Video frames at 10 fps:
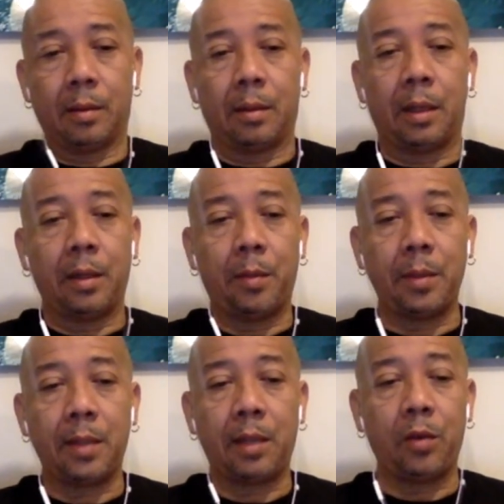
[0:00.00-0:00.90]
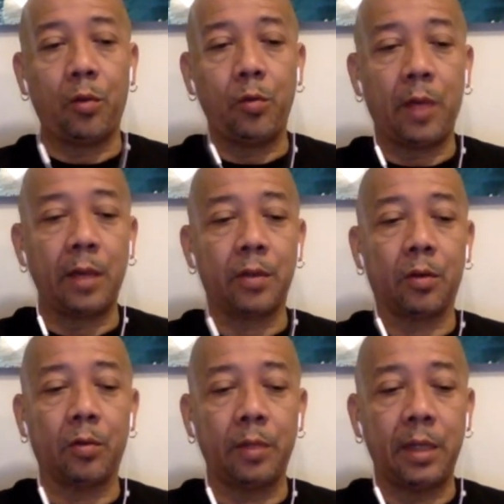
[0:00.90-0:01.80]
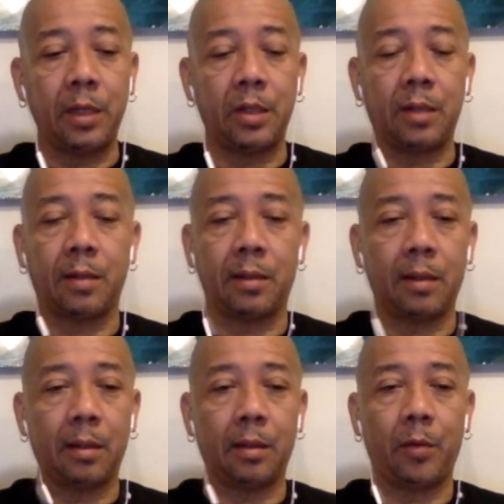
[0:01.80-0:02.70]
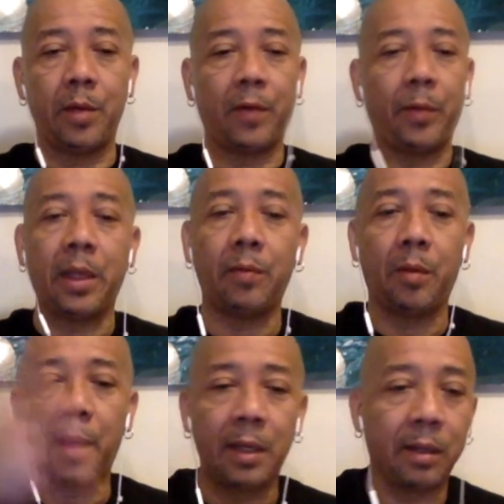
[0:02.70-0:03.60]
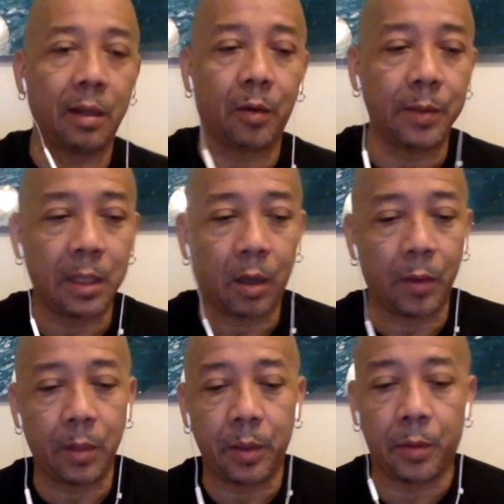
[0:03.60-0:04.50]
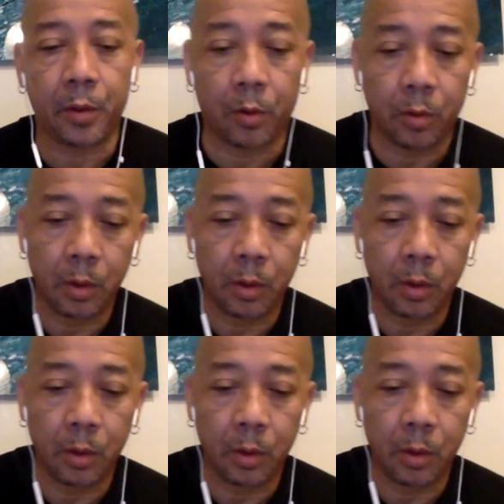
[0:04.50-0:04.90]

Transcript: And I was like, yo, you guys are good DJs. And da, da, da. whenever I paid them the mind, I would think of white people. No.